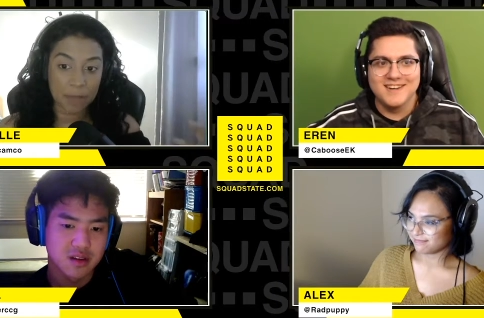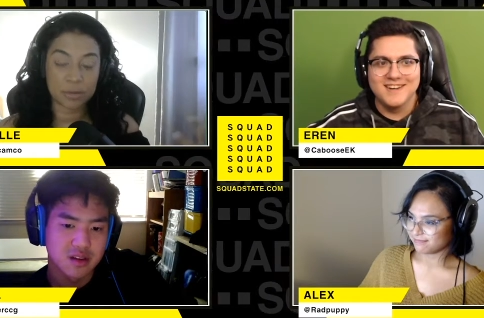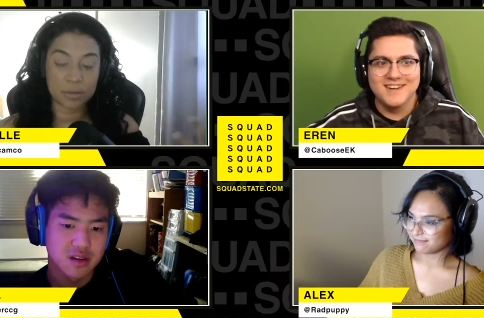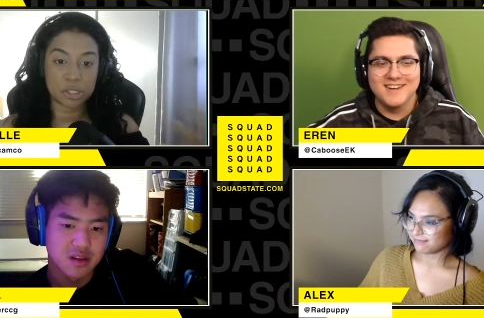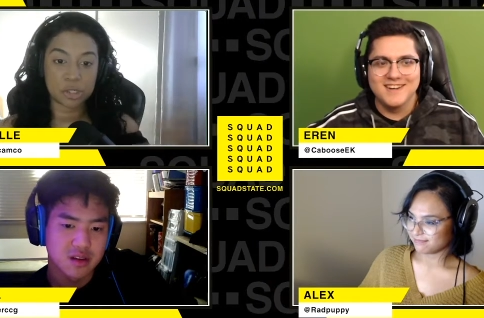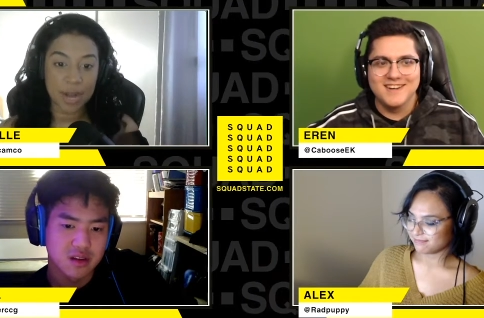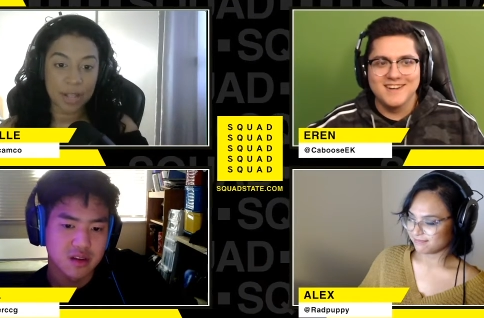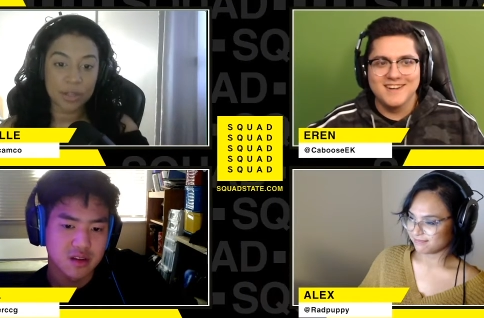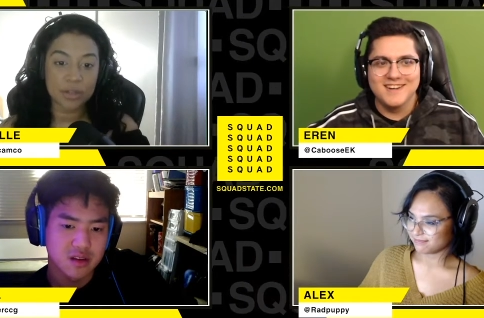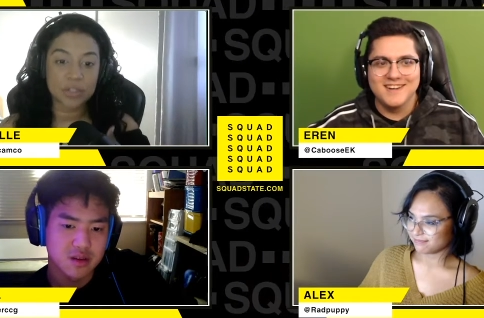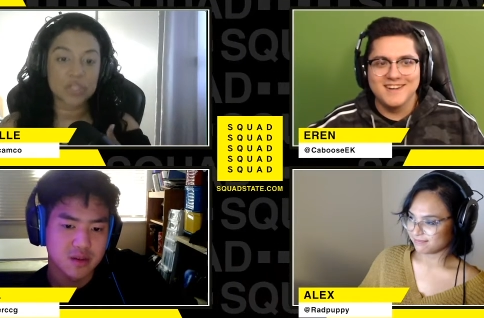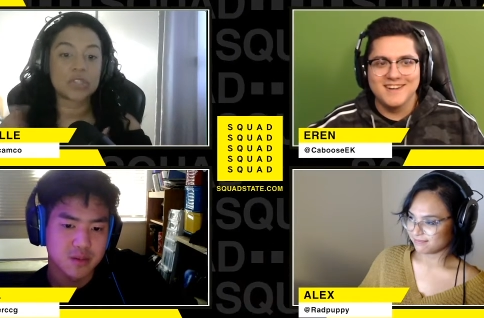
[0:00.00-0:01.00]
Speaker 1: There were
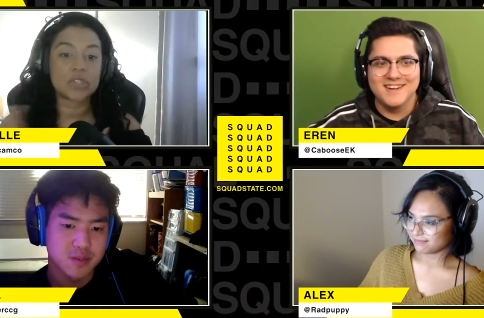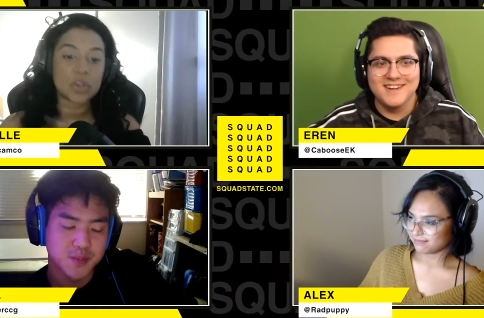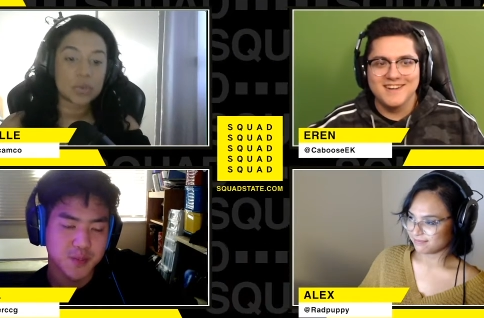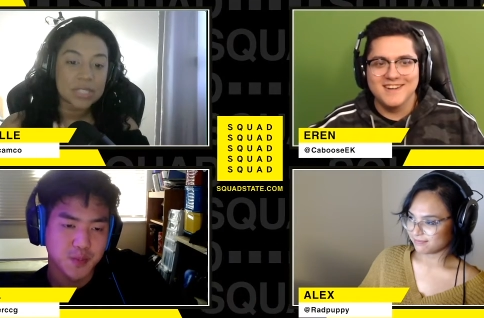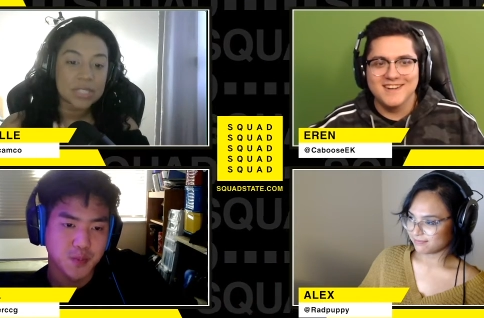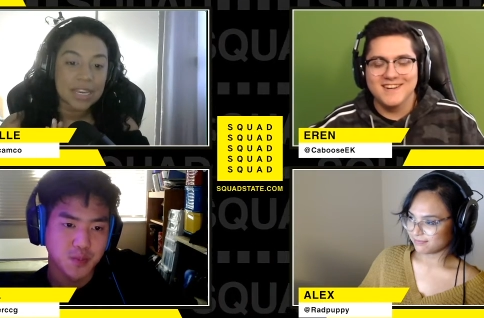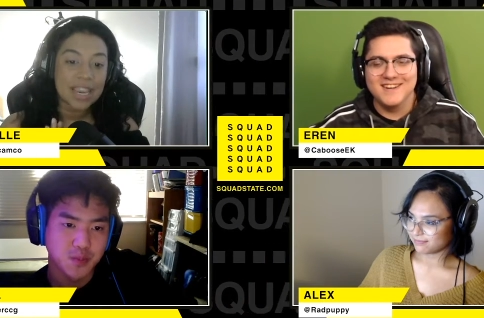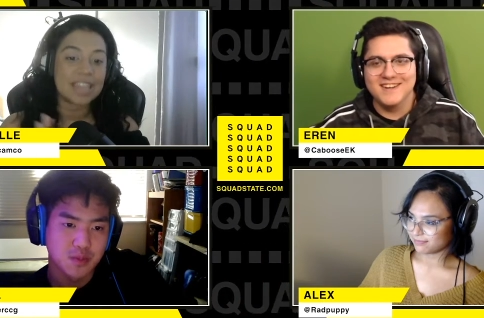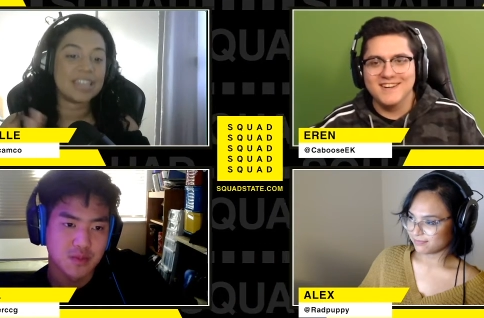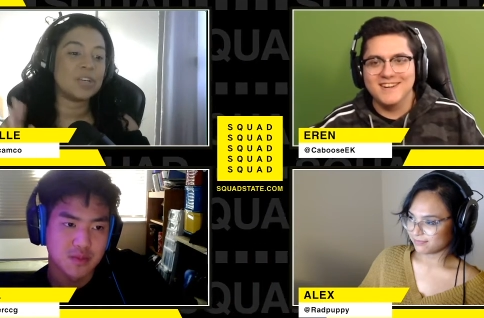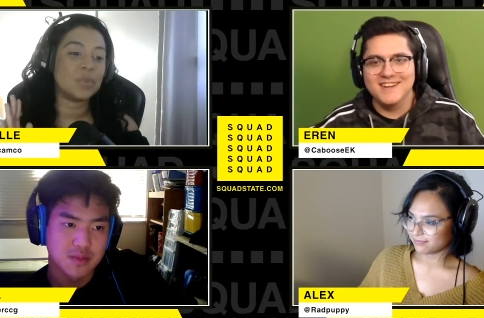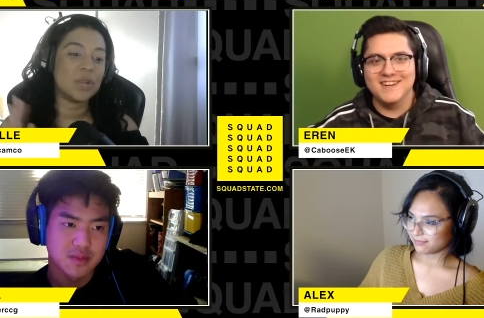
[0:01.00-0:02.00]
trailers
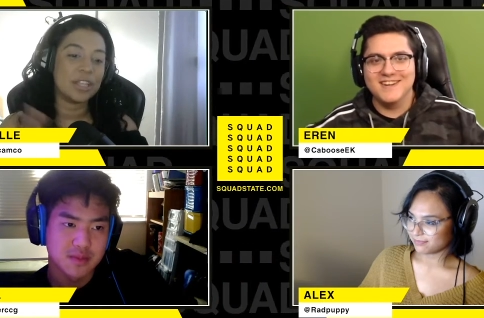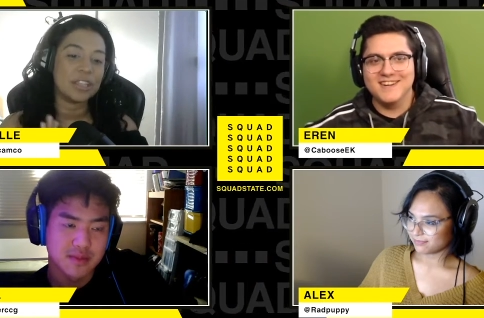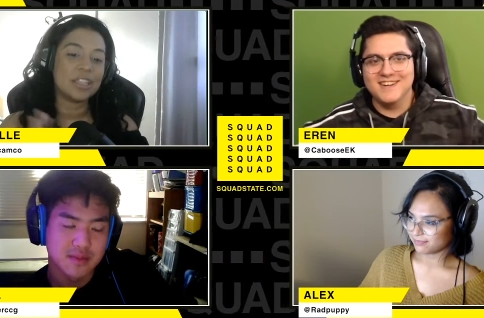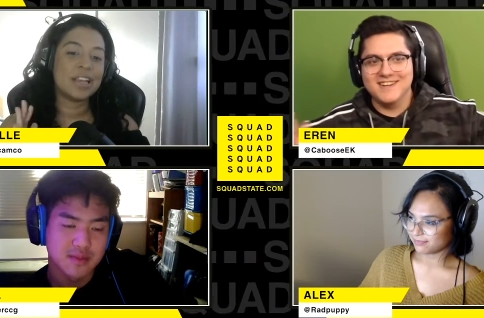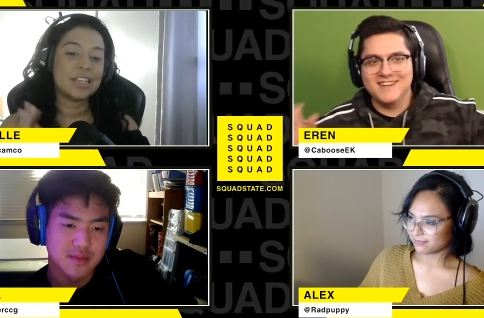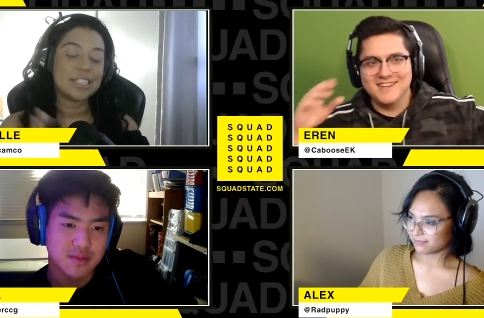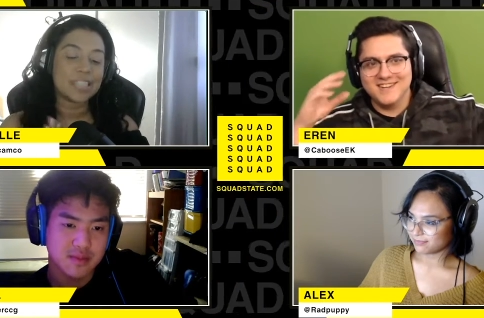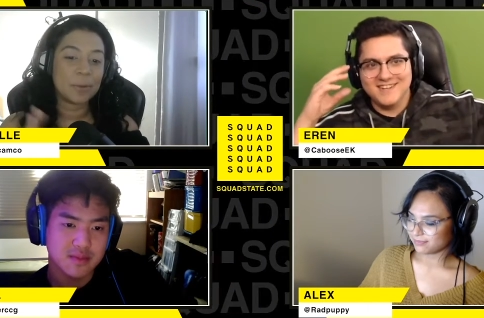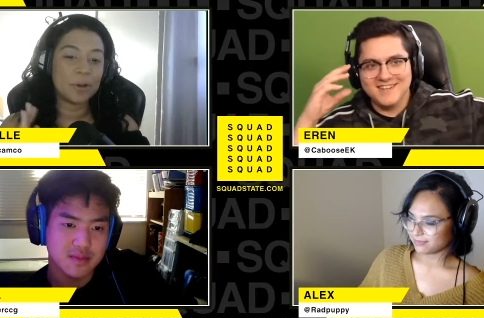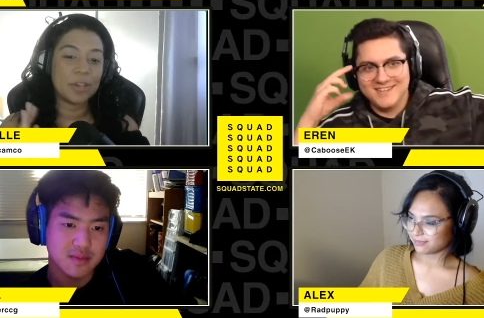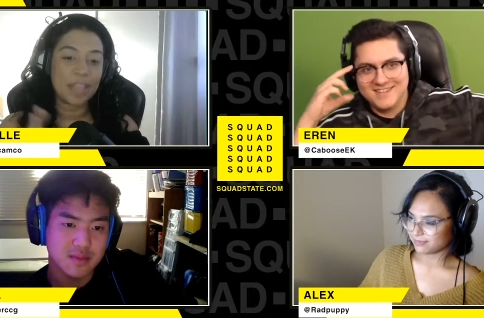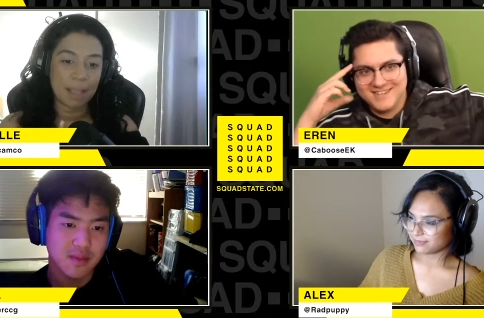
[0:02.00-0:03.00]
associated with Summer
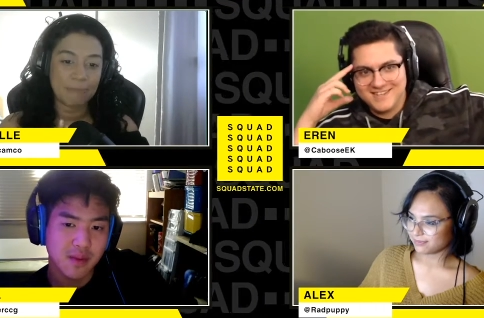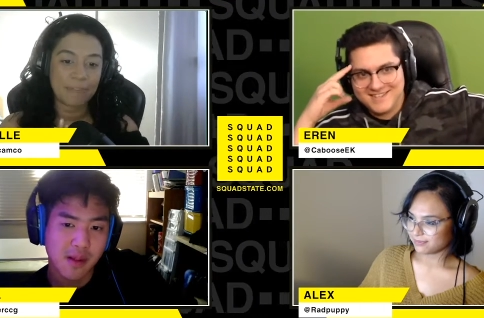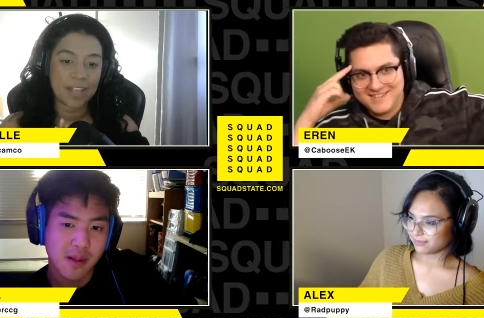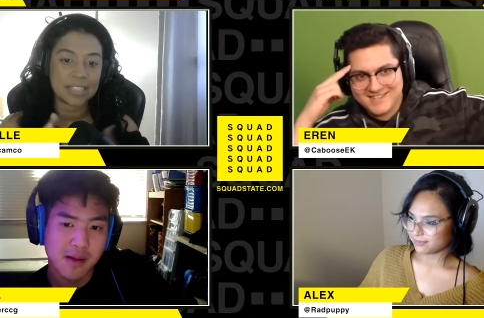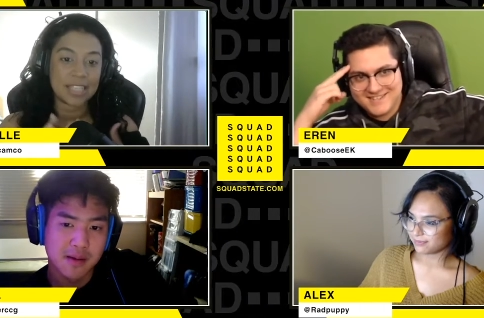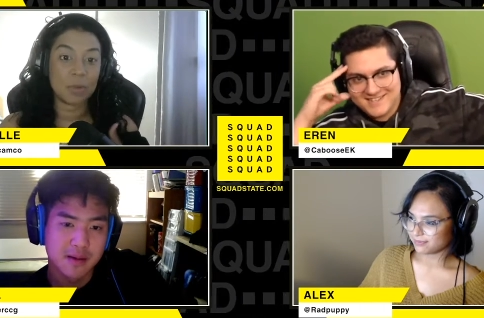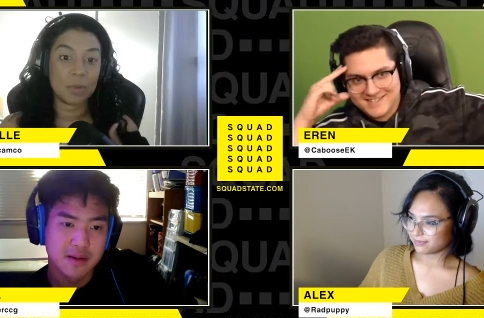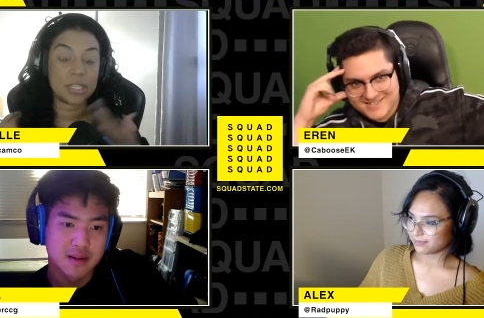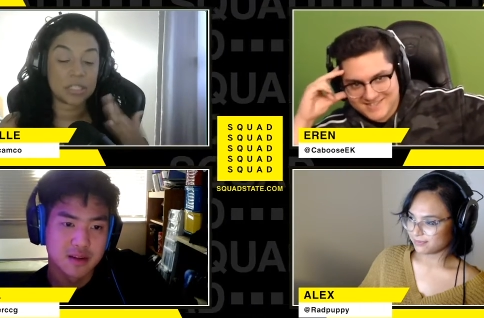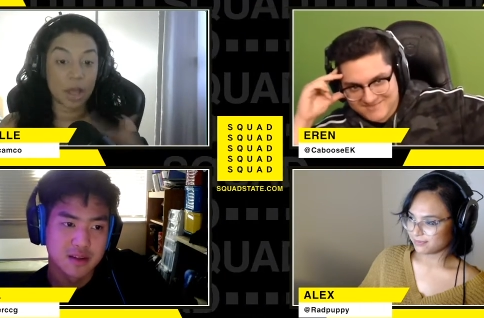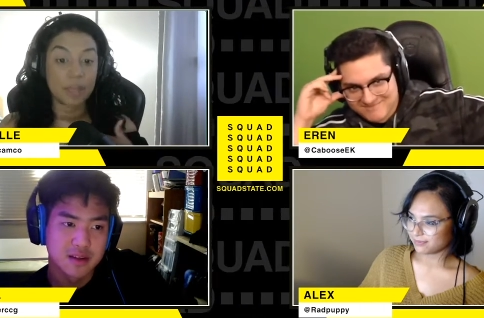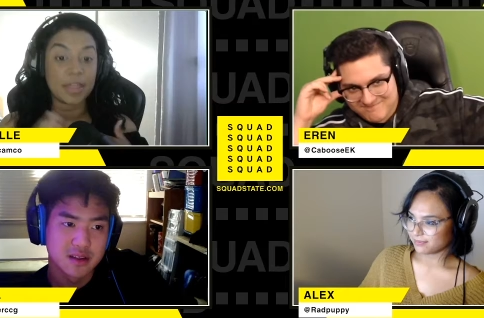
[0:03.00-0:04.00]
Game Fest that we
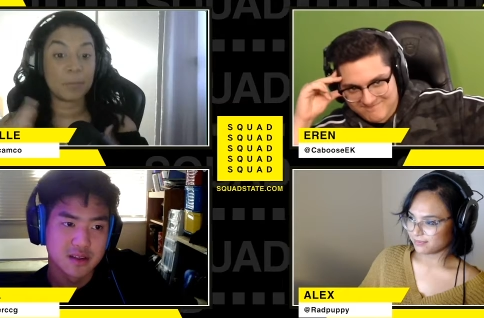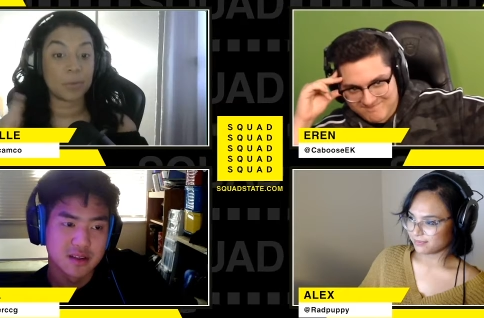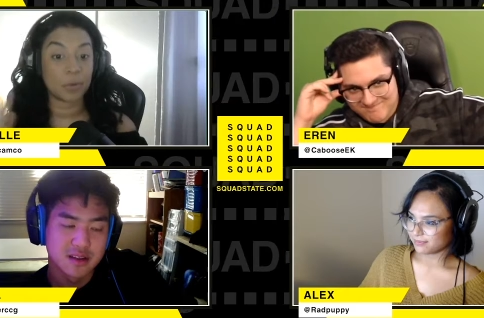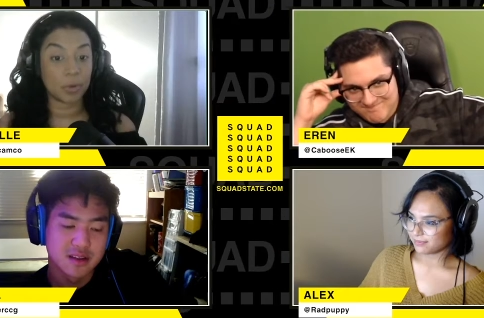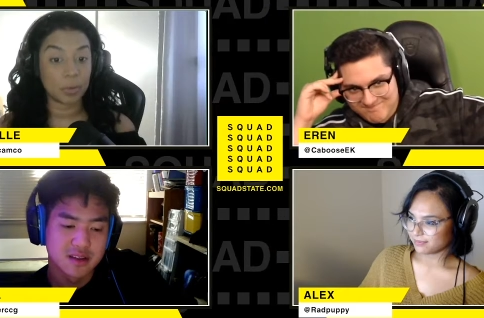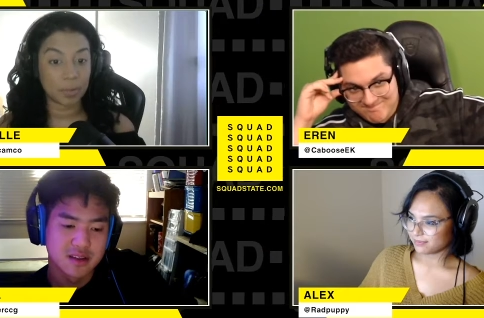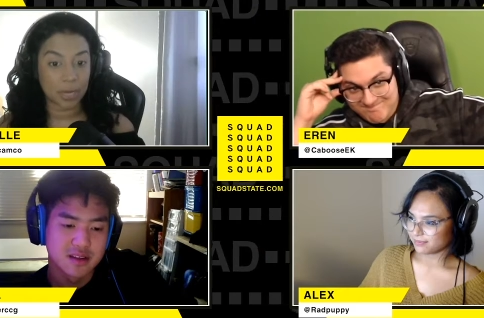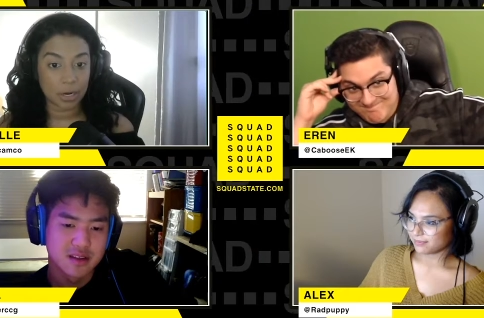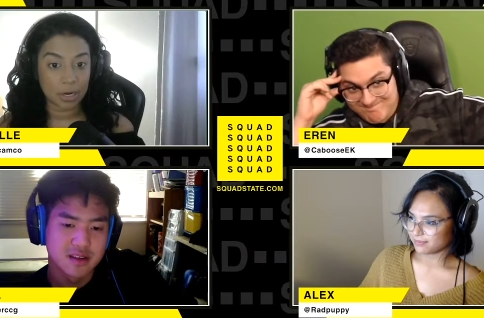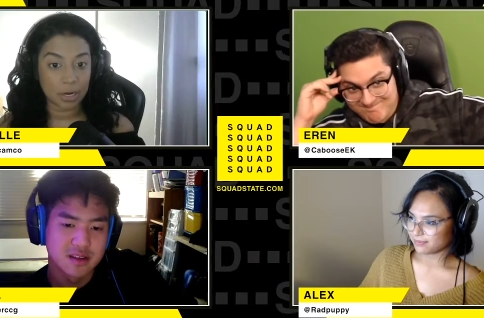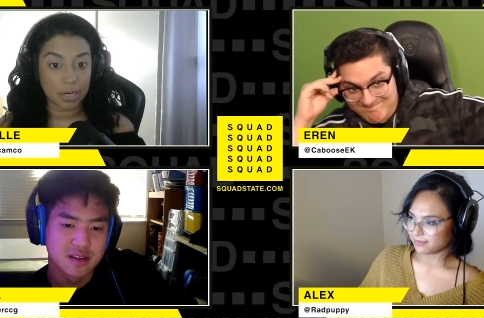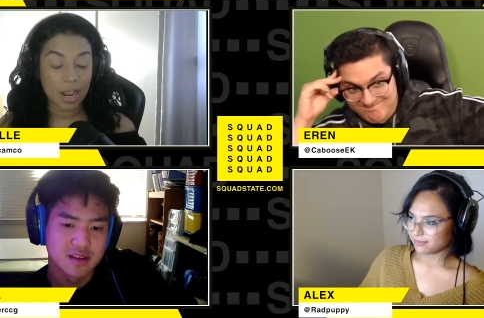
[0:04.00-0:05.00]
saw that
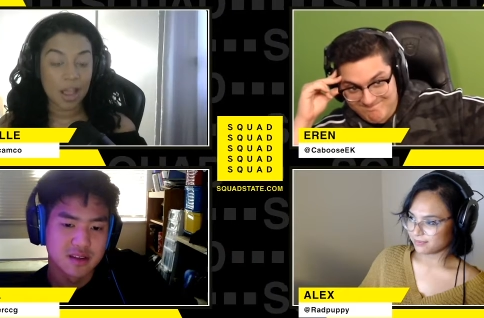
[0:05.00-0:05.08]
premiered.